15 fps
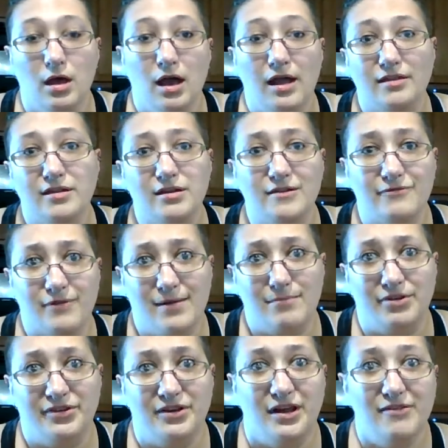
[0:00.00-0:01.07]
I think I've
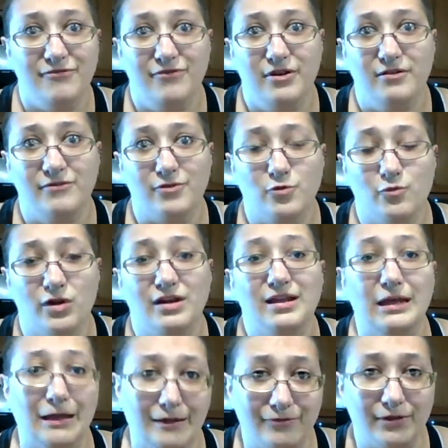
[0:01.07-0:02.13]
rambled enough for one
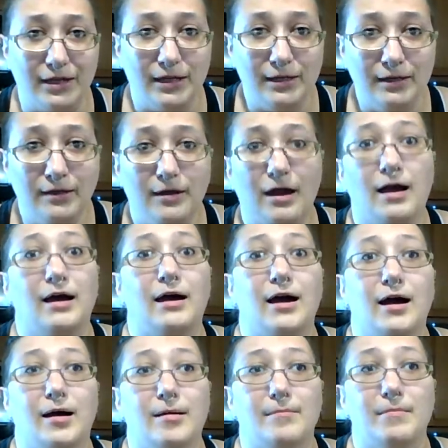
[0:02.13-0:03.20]
evening.
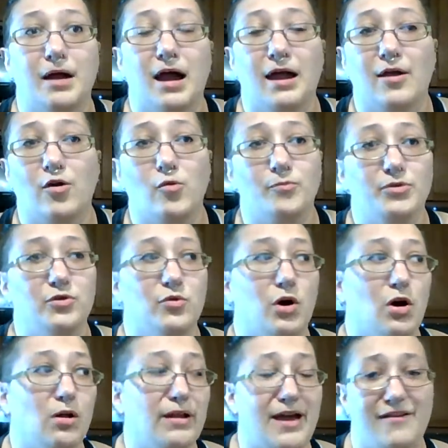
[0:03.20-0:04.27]
I hope you
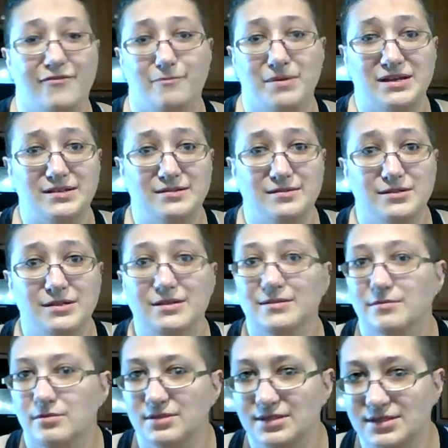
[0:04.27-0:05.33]
all have been
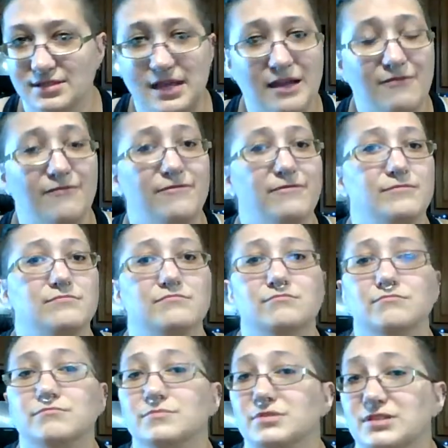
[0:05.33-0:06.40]
safe,
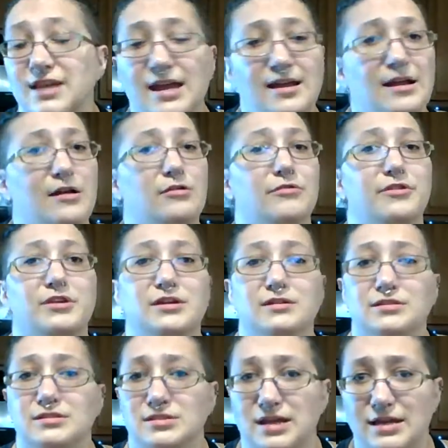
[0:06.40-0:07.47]
staying healthy,
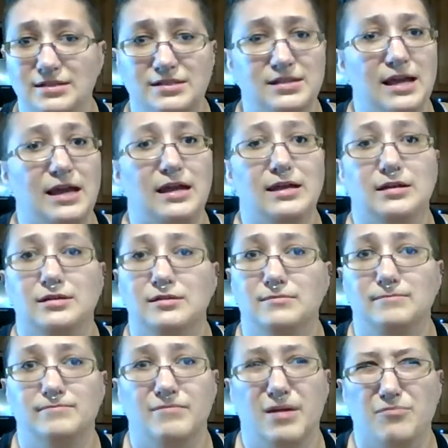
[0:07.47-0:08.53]
staying sane.
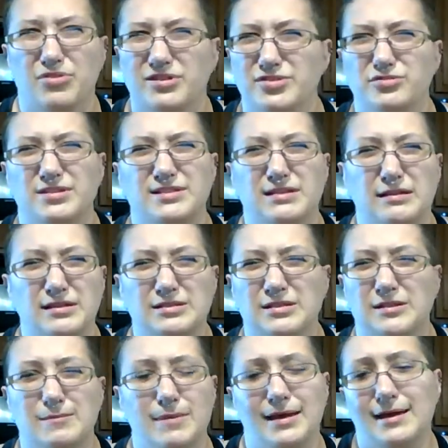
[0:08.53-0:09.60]
Pretty sure I said this
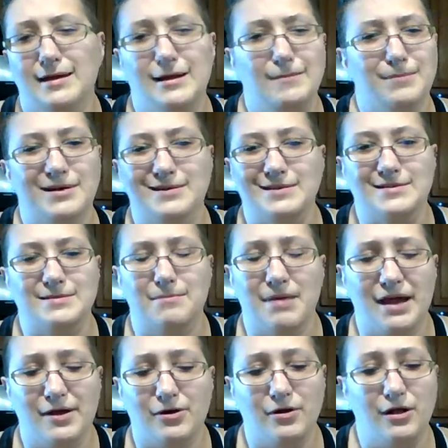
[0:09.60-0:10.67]
at the beginning, but it doesn't
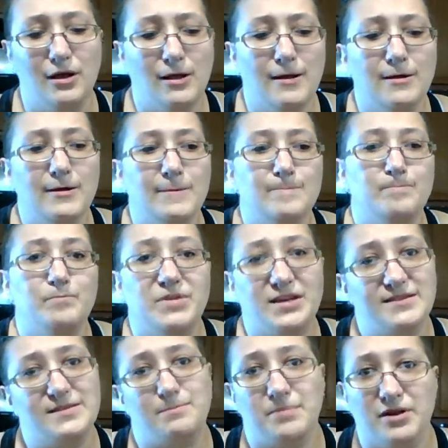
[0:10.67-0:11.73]
matter
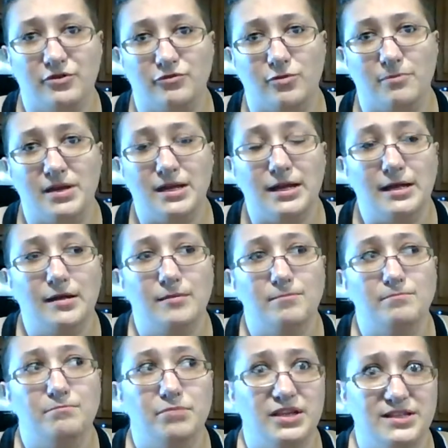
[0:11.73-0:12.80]
because it bears repeating.
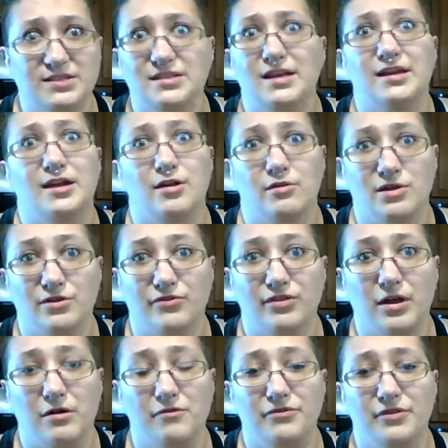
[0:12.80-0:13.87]
Please take care of
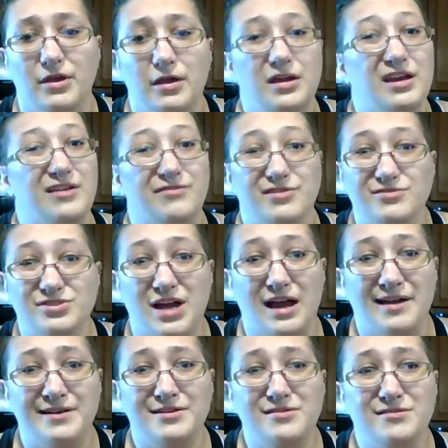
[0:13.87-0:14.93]
yourselves. If you're
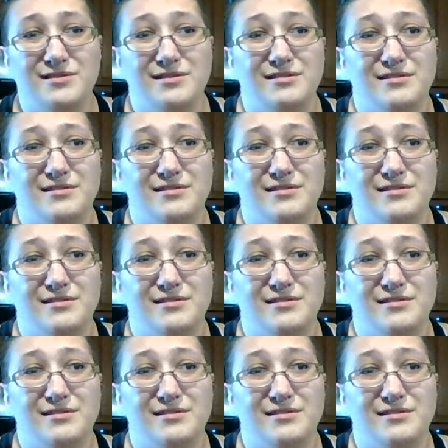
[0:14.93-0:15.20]
tired,